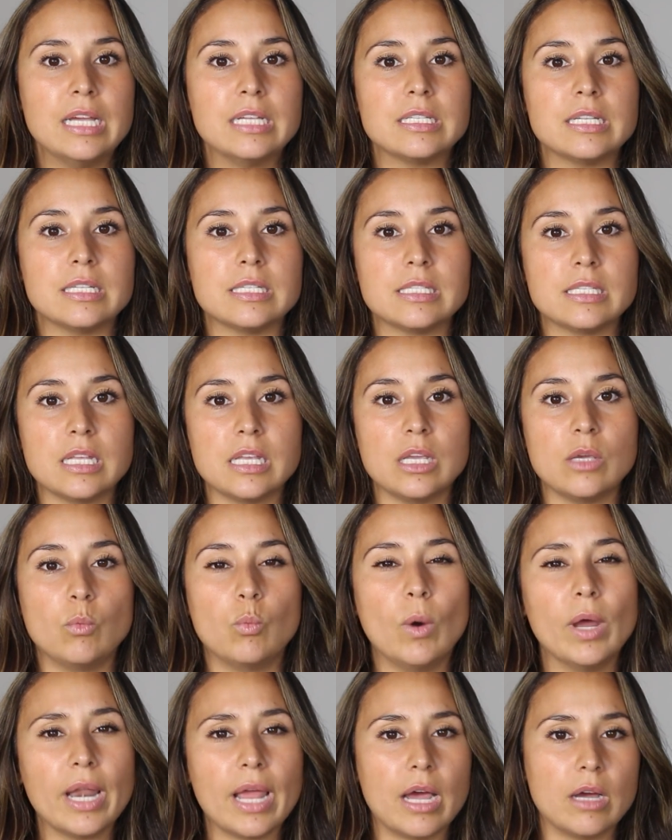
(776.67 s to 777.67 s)
to see
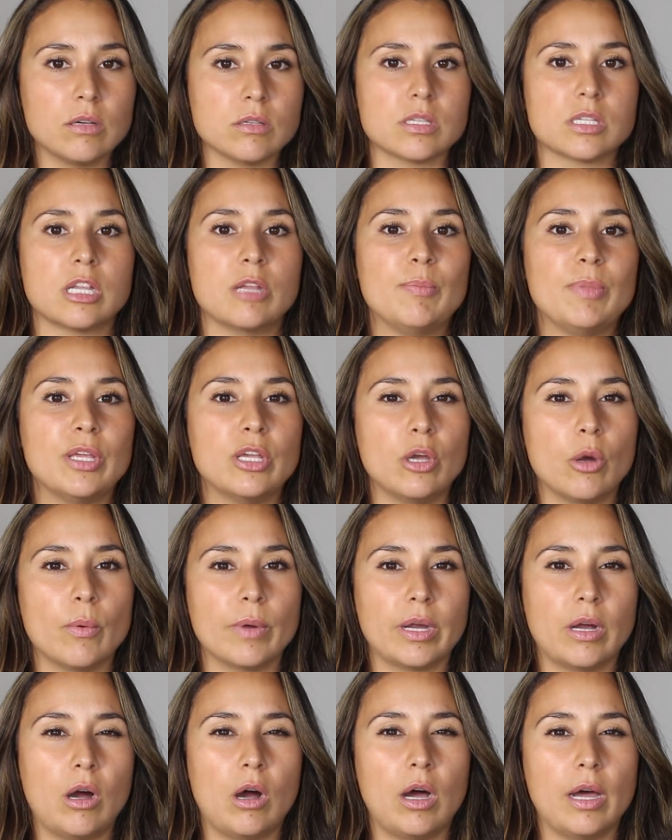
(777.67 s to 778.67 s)
what else could be
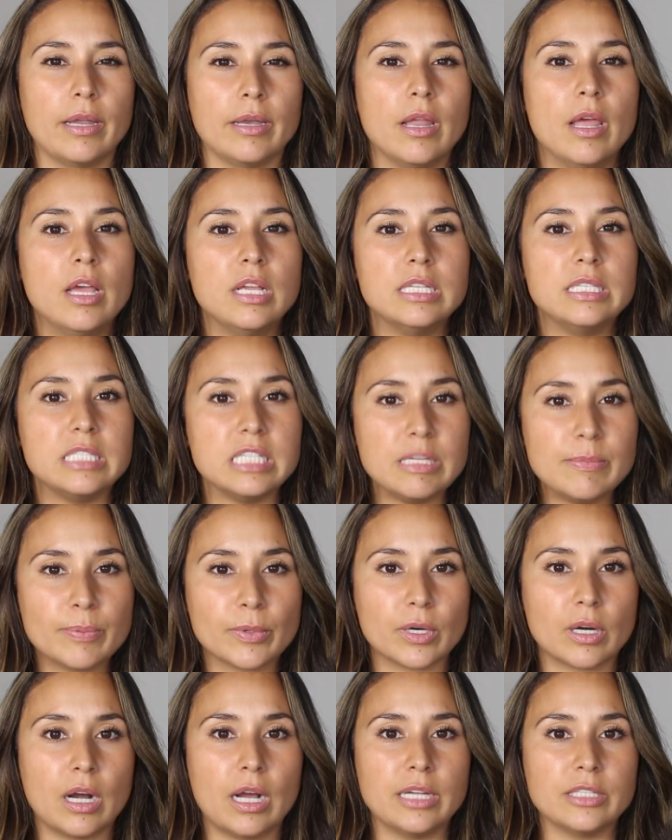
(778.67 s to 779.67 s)
going on
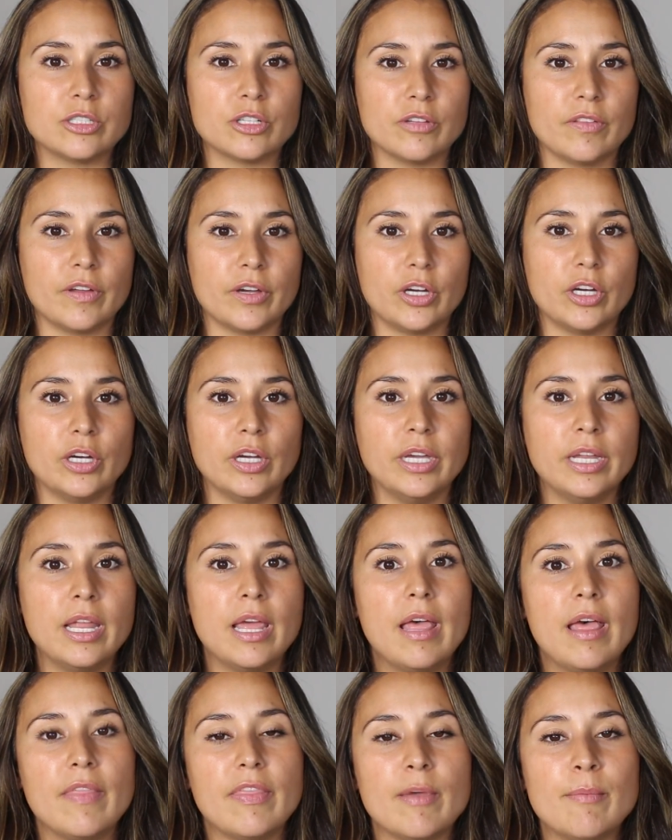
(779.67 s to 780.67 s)
deeper under the hood
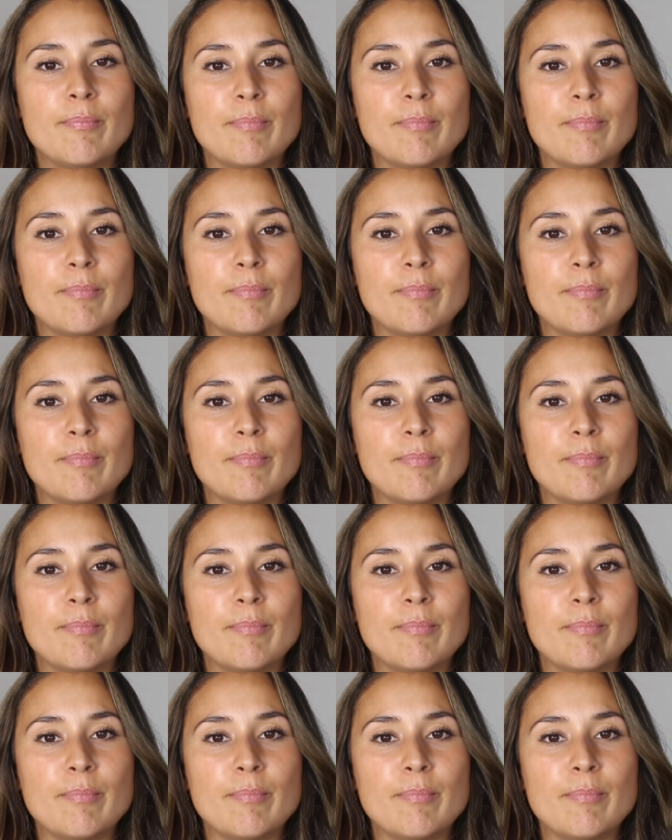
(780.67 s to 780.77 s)
that